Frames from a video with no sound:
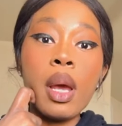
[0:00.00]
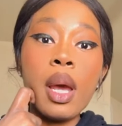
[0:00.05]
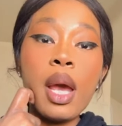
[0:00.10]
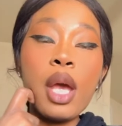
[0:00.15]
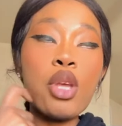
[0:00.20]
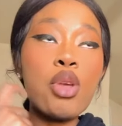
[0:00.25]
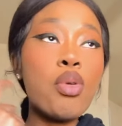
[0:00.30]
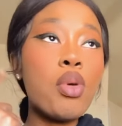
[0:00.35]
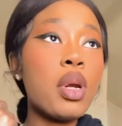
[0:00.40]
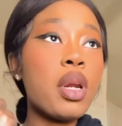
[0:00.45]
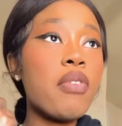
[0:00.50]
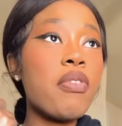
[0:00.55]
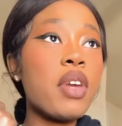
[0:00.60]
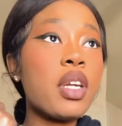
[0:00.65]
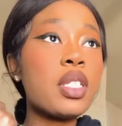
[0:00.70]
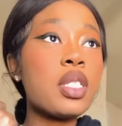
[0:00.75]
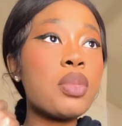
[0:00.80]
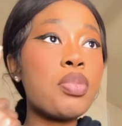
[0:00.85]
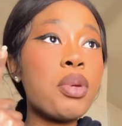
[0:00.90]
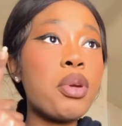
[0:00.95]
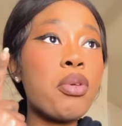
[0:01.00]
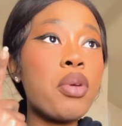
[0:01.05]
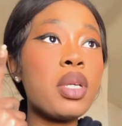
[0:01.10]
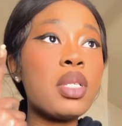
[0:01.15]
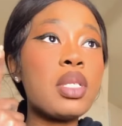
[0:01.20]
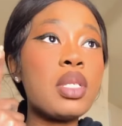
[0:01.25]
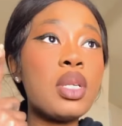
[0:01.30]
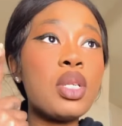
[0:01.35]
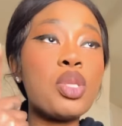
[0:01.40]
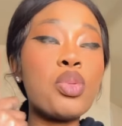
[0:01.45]
And you could have
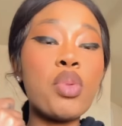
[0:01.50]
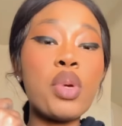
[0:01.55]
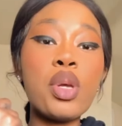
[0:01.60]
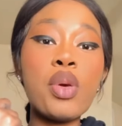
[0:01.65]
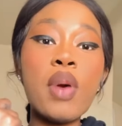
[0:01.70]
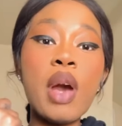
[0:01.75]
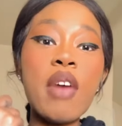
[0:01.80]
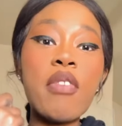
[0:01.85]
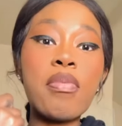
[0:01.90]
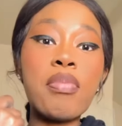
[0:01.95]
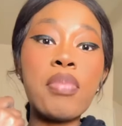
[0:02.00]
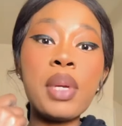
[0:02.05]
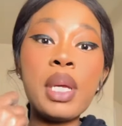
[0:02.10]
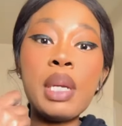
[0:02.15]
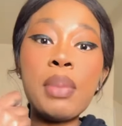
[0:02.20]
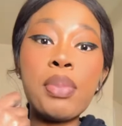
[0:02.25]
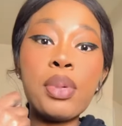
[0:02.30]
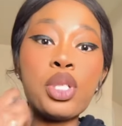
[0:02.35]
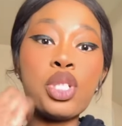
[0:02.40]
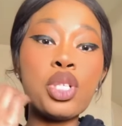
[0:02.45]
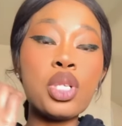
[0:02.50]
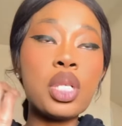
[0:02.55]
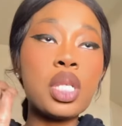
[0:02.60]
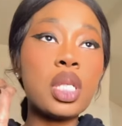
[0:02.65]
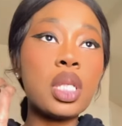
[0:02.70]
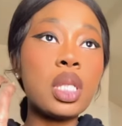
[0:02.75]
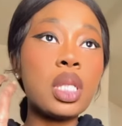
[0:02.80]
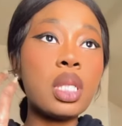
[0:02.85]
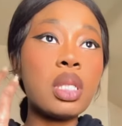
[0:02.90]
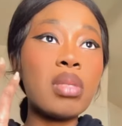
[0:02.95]
experienced this where you have people
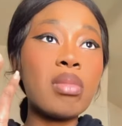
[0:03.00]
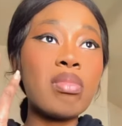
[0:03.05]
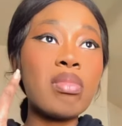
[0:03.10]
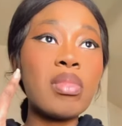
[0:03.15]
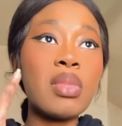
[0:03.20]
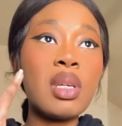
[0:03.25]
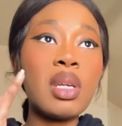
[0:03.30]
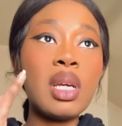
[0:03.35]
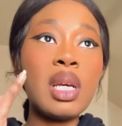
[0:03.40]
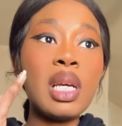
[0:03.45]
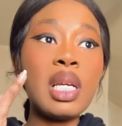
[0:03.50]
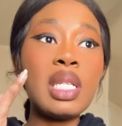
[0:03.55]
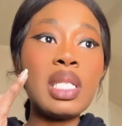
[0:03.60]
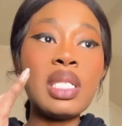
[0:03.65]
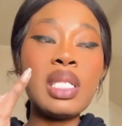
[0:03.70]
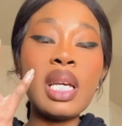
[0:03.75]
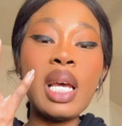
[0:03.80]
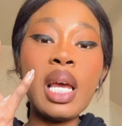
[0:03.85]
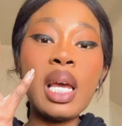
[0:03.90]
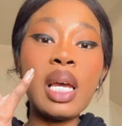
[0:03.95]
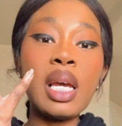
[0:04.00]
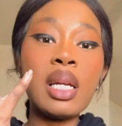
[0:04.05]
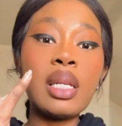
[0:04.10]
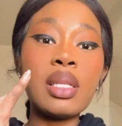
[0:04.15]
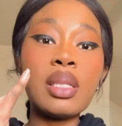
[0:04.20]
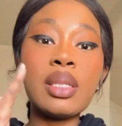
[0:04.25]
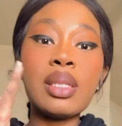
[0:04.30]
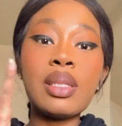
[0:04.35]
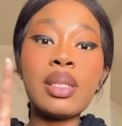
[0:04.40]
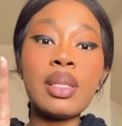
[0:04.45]
just take it
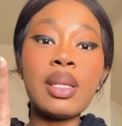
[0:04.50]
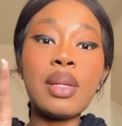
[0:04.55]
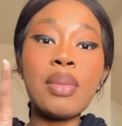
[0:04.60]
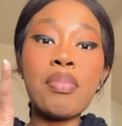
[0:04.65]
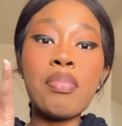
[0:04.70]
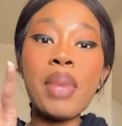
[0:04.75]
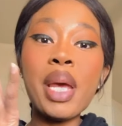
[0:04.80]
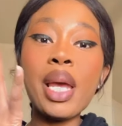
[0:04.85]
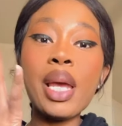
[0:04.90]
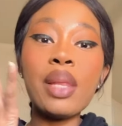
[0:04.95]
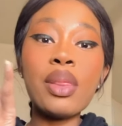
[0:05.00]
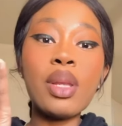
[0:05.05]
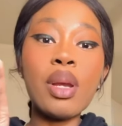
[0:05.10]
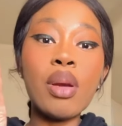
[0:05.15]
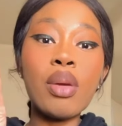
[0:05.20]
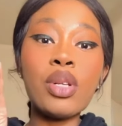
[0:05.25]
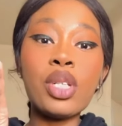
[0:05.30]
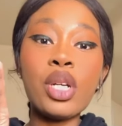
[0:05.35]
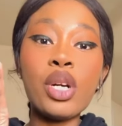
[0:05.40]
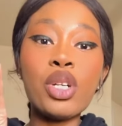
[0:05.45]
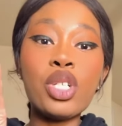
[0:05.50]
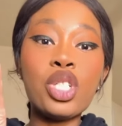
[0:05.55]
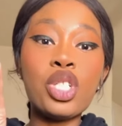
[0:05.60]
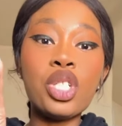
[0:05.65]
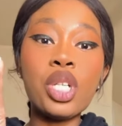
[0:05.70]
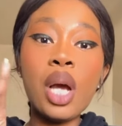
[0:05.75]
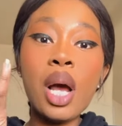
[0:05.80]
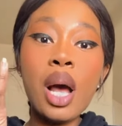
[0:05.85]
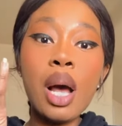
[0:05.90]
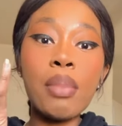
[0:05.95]
make it their their
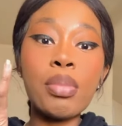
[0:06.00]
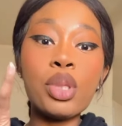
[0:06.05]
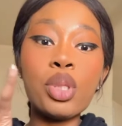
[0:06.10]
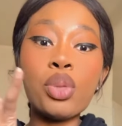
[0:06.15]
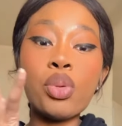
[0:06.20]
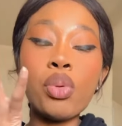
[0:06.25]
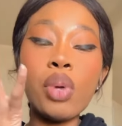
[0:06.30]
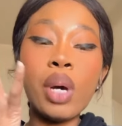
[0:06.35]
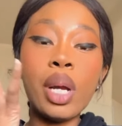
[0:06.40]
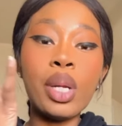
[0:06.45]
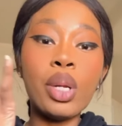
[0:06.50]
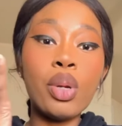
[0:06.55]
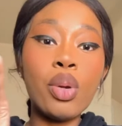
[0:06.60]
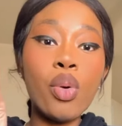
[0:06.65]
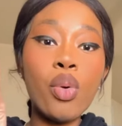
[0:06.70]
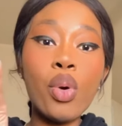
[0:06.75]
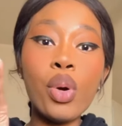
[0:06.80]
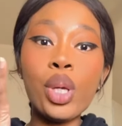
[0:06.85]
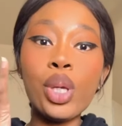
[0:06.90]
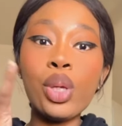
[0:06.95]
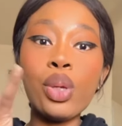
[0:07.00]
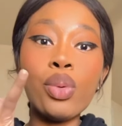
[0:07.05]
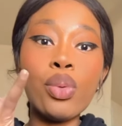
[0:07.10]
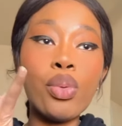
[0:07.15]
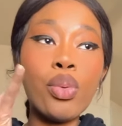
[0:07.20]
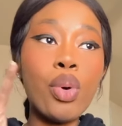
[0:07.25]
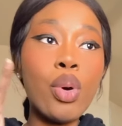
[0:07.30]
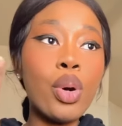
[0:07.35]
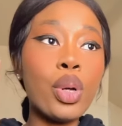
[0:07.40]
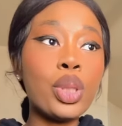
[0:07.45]
job to annoy you
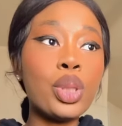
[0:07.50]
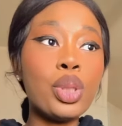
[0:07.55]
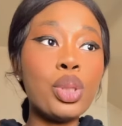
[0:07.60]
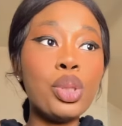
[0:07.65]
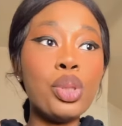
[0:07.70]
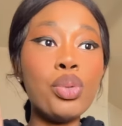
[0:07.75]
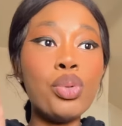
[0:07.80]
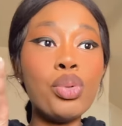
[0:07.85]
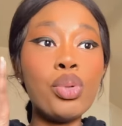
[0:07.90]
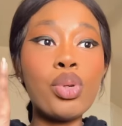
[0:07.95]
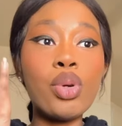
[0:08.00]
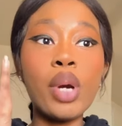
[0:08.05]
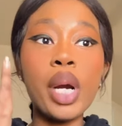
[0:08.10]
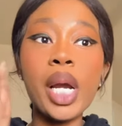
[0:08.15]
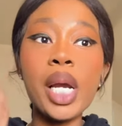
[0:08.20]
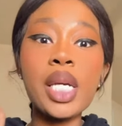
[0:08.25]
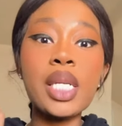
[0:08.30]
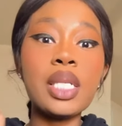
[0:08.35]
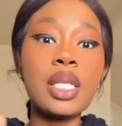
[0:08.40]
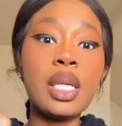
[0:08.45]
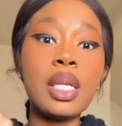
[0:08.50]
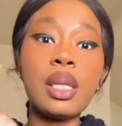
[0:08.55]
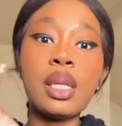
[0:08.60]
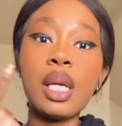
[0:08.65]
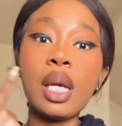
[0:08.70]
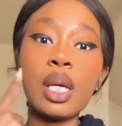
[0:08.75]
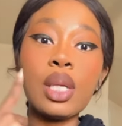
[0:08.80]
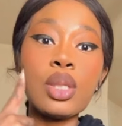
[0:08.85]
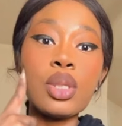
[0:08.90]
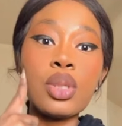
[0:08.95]
or to do crazy
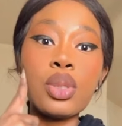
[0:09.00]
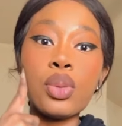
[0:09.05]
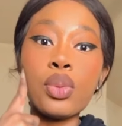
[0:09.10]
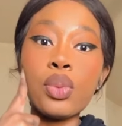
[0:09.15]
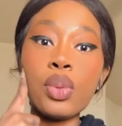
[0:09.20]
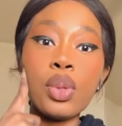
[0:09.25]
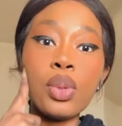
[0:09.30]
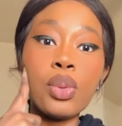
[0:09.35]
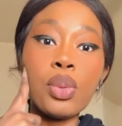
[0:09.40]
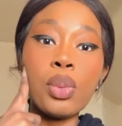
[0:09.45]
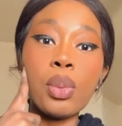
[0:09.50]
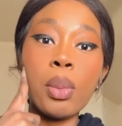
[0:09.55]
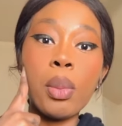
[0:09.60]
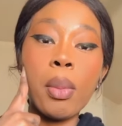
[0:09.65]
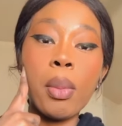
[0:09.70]
things to you